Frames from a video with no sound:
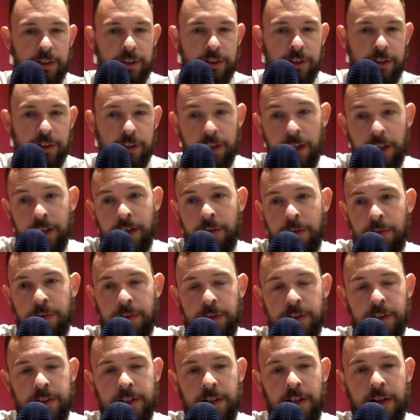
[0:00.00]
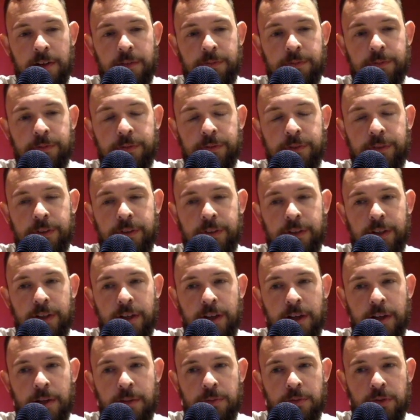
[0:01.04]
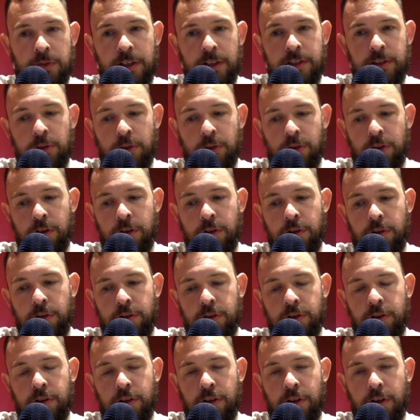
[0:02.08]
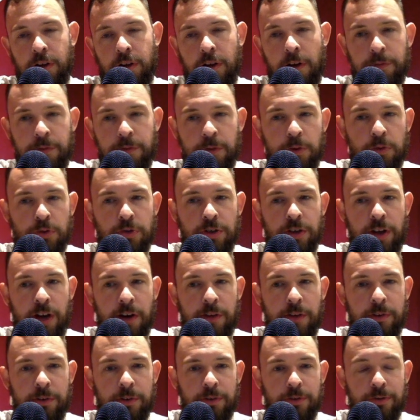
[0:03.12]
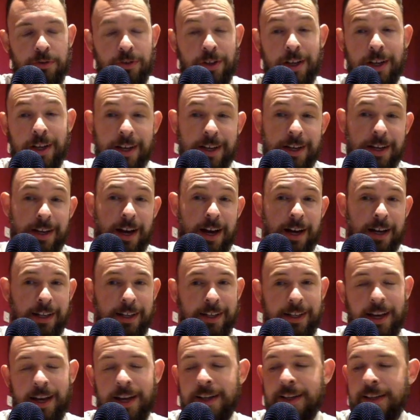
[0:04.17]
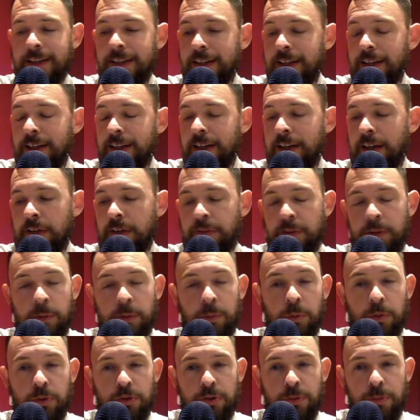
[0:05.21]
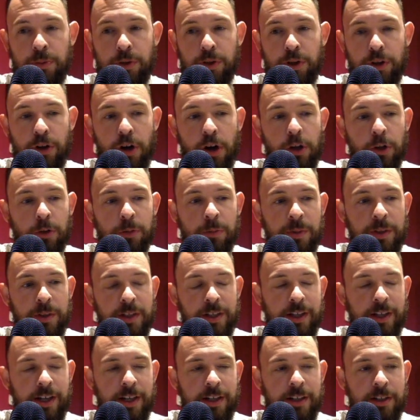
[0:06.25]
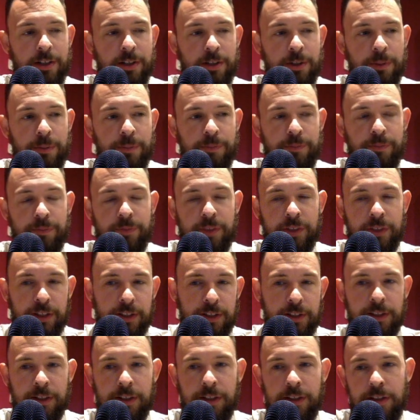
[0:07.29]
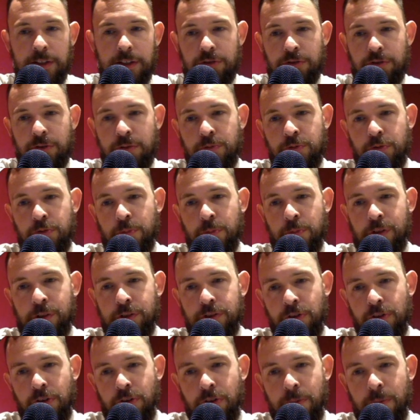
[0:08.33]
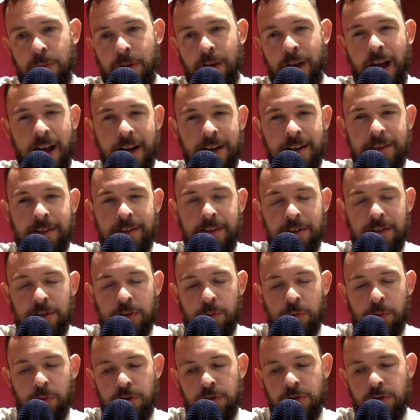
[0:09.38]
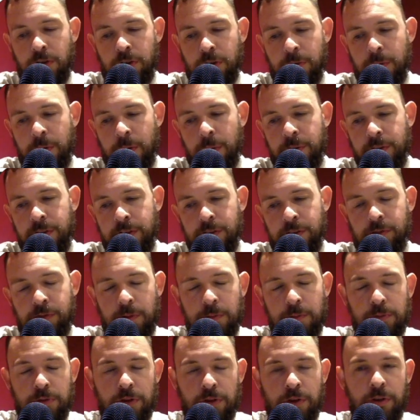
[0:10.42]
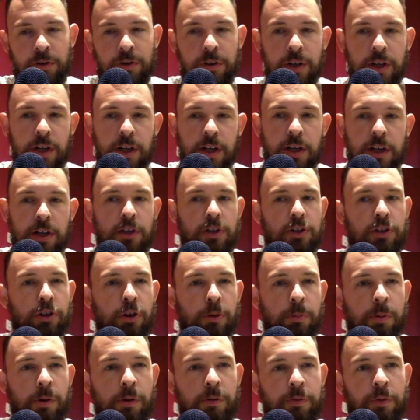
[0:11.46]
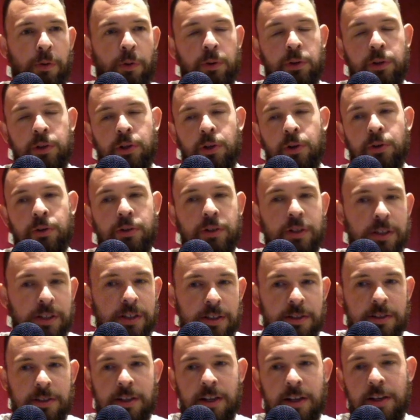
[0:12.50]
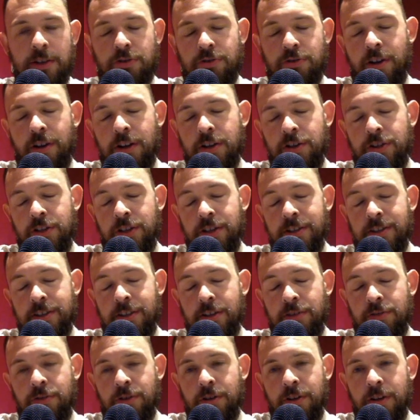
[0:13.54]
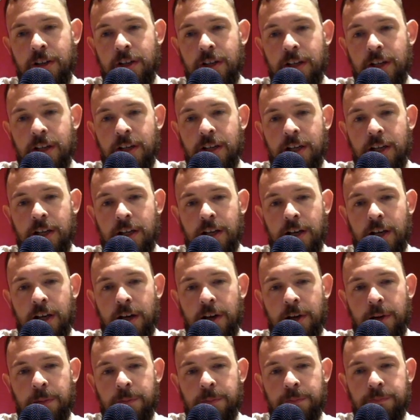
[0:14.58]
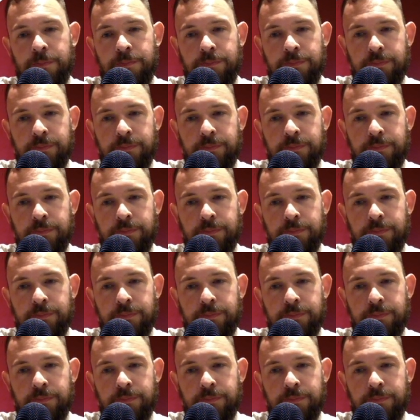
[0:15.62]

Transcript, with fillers: Like everything in life. Um, so let's look at a few scenarios. And again, if anyone wants to book a call with me, you can do. Click link in the description. We can talk about anything you want to talk about within crypto, your portfolio, your DCA strategy, etc. Um,